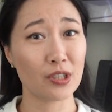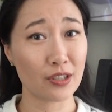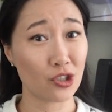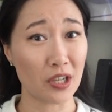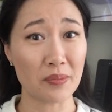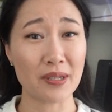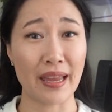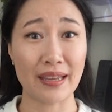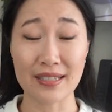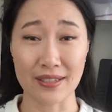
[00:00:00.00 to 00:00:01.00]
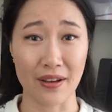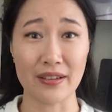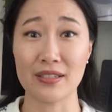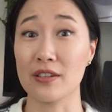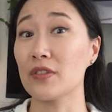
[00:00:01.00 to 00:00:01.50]
to the shapes and
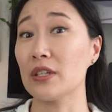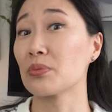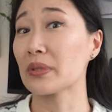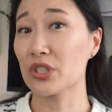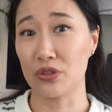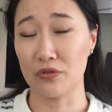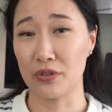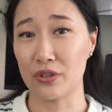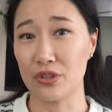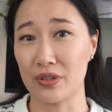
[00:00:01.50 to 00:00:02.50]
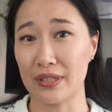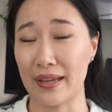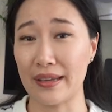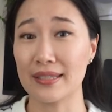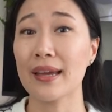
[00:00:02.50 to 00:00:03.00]
size of the original furniture
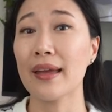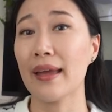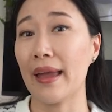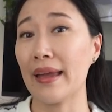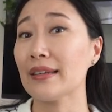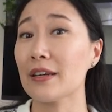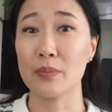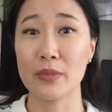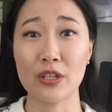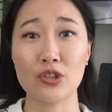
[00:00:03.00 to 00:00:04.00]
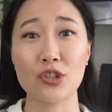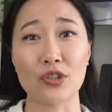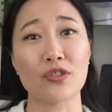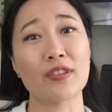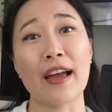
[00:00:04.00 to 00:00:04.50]
designs and me
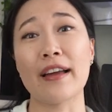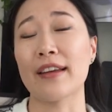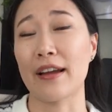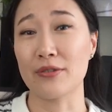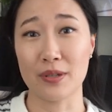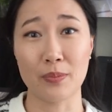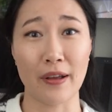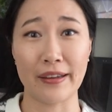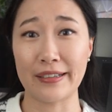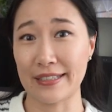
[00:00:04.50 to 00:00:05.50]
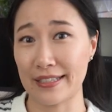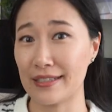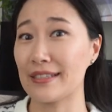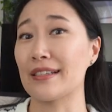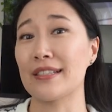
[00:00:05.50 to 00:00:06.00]
ensure that I was applying
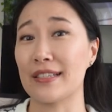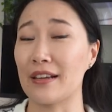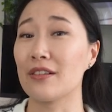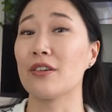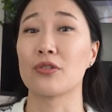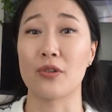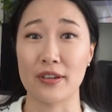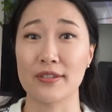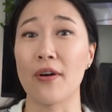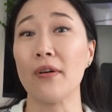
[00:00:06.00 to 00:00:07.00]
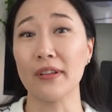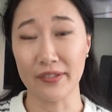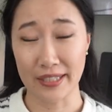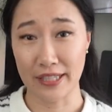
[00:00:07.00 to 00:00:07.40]
consistent scale across all of the